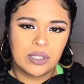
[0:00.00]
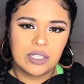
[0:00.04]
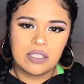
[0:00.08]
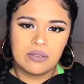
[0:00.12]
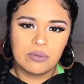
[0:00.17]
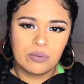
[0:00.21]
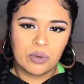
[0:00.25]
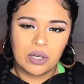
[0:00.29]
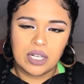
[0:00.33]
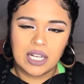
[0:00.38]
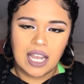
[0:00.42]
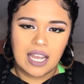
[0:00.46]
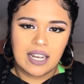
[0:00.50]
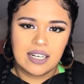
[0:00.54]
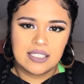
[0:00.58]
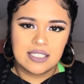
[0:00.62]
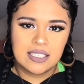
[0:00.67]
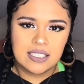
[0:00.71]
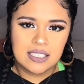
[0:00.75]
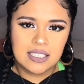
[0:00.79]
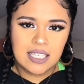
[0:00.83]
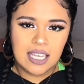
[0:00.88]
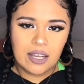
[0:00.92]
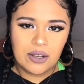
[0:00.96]
put what kind of
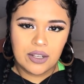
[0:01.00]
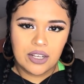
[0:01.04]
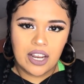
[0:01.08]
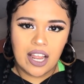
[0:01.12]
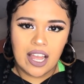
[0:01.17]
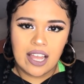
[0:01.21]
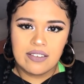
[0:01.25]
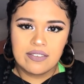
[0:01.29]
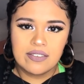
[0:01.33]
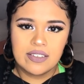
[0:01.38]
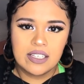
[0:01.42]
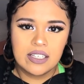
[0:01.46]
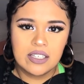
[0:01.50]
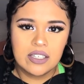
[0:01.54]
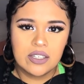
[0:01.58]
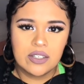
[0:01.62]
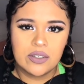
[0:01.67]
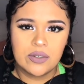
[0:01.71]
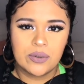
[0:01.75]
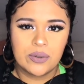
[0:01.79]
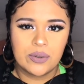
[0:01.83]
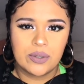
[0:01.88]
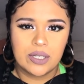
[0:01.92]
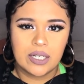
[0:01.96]
discount you're having
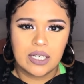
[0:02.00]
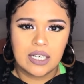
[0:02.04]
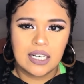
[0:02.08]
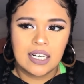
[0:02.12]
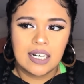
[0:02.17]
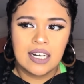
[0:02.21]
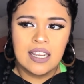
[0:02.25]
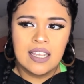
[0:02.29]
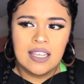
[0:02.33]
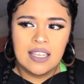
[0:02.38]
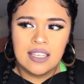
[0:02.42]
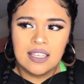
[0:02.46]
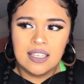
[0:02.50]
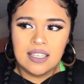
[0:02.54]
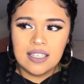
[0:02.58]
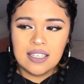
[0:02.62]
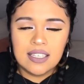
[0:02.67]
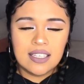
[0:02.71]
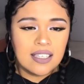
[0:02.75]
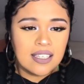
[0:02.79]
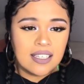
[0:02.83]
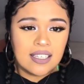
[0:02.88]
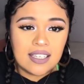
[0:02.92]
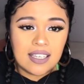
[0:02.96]
or
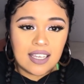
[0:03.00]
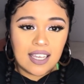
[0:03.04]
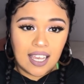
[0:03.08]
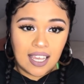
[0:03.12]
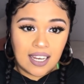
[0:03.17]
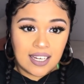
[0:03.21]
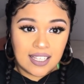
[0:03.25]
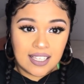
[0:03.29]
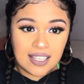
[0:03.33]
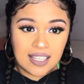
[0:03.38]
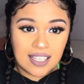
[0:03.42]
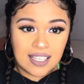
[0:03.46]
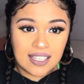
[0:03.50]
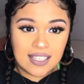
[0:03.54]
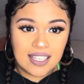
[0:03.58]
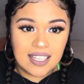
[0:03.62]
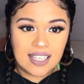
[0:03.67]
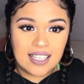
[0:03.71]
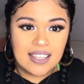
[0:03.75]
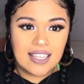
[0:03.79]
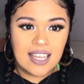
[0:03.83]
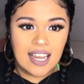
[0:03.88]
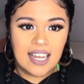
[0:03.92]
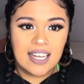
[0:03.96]
anything
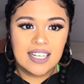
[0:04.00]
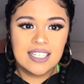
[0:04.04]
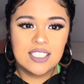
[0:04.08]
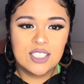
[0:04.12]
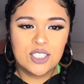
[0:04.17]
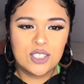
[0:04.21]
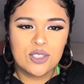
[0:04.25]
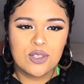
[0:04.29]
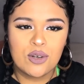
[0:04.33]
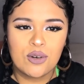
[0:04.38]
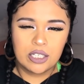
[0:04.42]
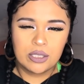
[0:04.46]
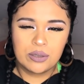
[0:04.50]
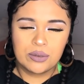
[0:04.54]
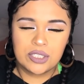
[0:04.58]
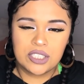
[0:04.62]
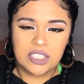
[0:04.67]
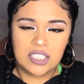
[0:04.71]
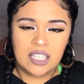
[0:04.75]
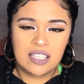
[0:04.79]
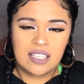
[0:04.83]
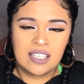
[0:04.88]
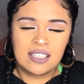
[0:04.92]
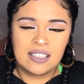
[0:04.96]
like that. So,
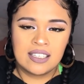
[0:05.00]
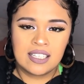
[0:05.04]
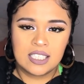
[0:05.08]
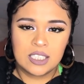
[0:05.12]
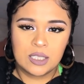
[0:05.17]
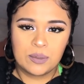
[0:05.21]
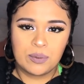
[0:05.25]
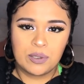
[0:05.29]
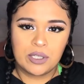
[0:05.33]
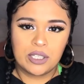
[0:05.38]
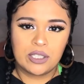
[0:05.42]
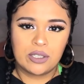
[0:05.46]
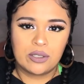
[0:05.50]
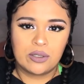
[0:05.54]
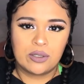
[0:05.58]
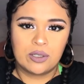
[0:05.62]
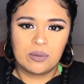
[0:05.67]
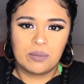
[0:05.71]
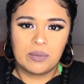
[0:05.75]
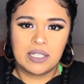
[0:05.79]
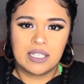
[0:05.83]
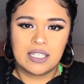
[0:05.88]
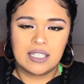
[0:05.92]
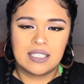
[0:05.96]
which I think that's pretty
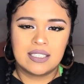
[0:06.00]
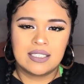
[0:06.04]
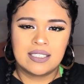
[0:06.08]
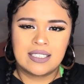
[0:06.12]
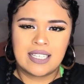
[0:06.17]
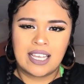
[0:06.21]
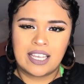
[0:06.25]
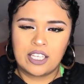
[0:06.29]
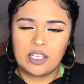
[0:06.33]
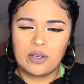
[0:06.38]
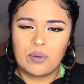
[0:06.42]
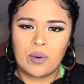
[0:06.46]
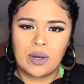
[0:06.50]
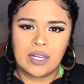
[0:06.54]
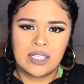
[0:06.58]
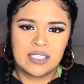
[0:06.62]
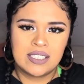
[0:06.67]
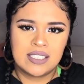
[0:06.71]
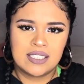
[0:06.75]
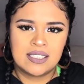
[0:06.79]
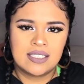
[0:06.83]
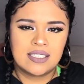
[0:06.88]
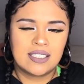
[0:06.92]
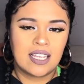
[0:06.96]
cool, because say you
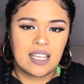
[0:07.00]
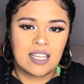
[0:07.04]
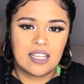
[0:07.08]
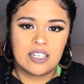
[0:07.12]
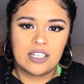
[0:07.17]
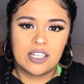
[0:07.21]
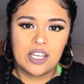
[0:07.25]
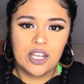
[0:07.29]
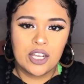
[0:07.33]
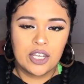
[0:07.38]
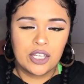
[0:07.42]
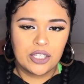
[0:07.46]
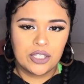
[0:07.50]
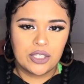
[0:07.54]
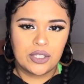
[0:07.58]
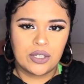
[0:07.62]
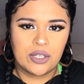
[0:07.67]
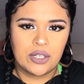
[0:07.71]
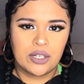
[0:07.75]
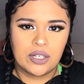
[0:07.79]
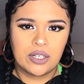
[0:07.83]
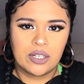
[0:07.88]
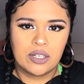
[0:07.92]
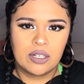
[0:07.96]
wanted to send
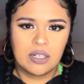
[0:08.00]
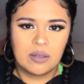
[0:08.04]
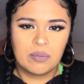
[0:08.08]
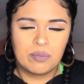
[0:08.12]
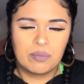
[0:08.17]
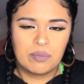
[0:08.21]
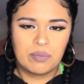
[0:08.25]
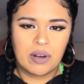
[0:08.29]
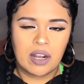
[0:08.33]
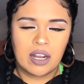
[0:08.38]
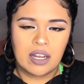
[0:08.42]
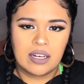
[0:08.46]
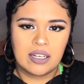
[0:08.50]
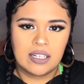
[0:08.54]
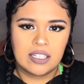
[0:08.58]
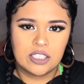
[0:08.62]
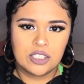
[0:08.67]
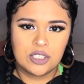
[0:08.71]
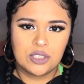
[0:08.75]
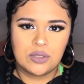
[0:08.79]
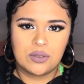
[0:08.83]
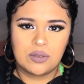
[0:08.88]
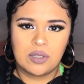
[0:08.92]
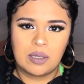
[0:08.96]
your
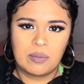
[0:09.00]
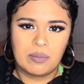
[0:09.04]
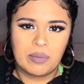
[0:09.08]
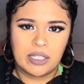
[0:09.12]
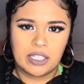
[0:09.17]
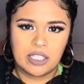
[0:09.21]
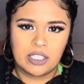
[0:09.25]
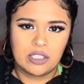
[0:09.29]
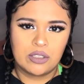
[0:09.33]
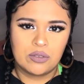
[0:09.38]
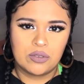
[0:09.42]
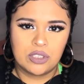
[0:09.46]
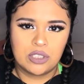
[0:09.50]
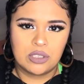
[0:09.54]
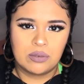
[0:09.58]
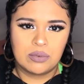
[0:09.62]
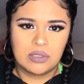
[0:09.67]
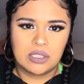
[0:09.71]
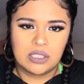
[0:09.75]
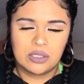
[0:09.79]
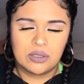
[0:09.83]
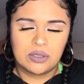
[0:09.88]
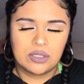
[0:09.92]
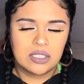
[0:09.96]
product to a big
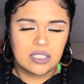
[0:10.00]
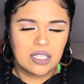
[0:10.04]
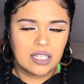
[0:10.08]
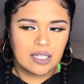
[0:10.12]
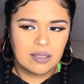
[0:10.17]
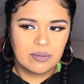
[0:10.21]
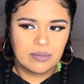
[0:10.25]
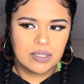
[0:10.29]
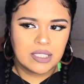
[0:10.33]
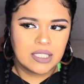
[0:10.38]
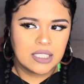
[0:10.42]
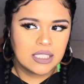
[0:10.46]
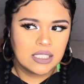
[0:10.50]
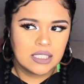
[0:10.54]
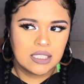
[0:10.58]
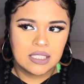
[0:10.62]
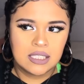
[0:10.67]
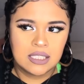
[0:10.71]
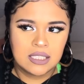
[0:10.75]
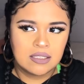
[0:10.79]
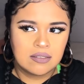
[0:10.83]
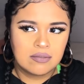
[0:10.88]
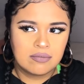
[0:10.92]
YouTuber whose name is